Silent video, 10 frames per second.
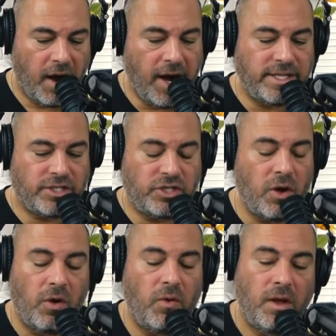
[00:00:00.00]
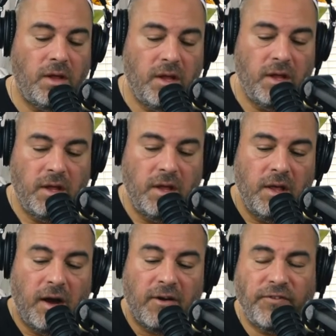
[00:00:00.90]
All right. So
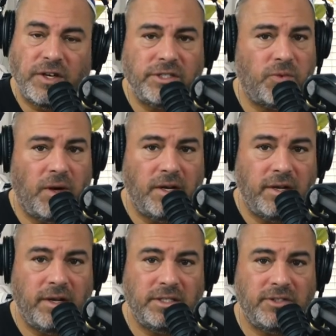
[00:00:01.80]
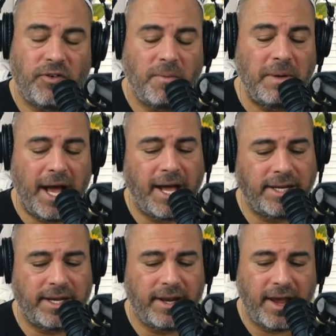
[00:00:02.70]
our first one is from
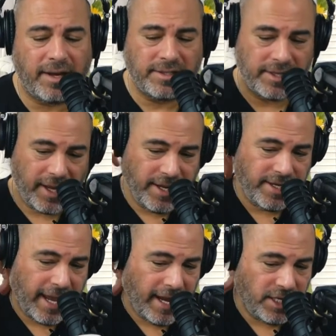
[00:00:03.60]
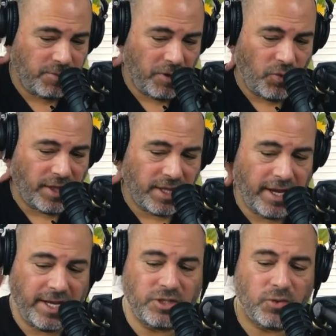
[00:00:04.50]
iConnect, engagement with
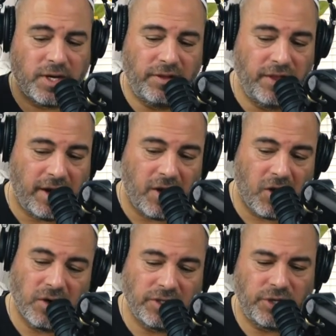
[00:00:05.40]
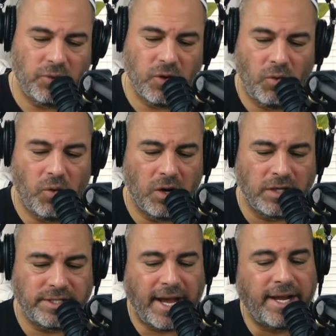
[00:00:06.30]
Israel that earns you
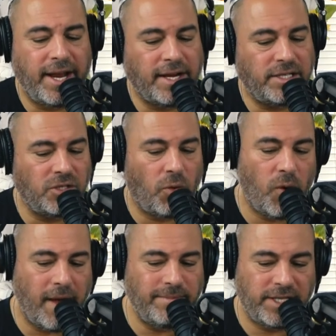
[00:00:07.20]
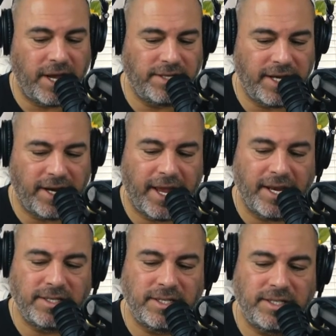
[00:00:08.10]
rewards. iConnect is a website
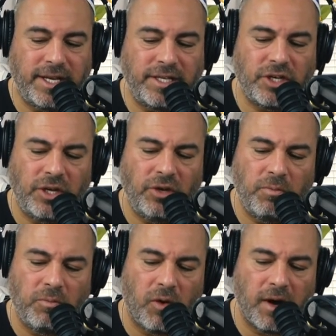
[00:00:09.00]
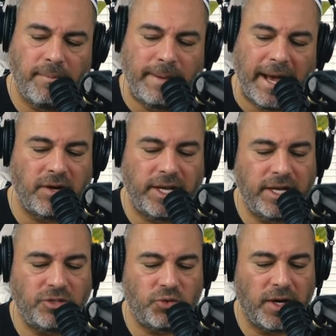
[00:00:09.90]
dedicated to teaching you more about
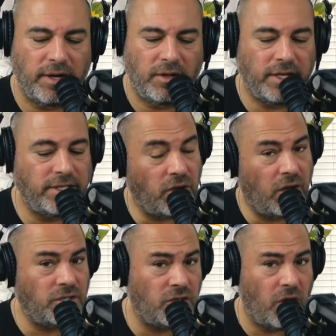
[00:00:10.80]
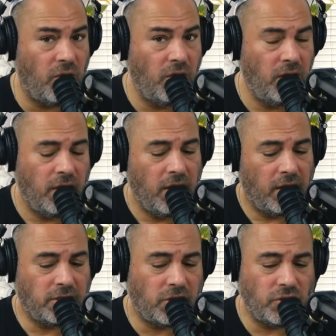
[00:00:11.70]
Israel. It's also
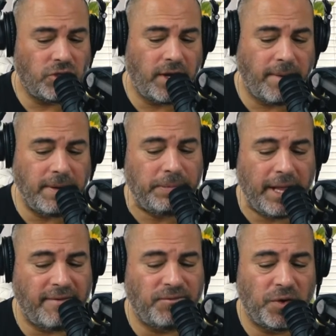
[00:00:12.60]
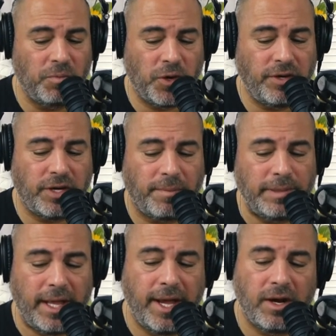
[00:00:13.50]
a social gaming platform where you
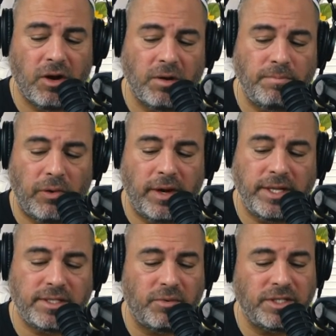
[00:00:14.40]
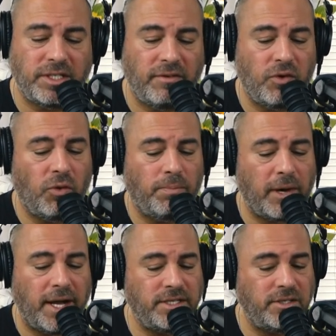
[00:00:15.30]
can play, earn points, and receive cool
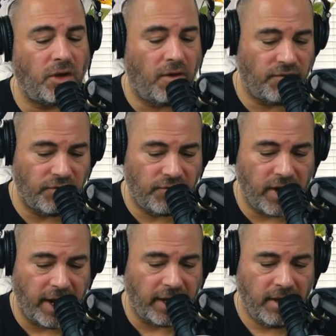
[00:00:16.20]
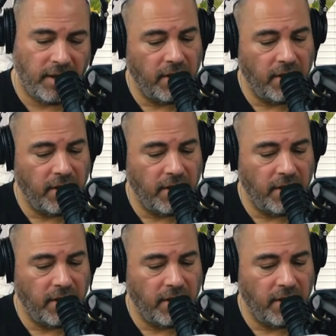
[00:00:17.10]
prizes all for free.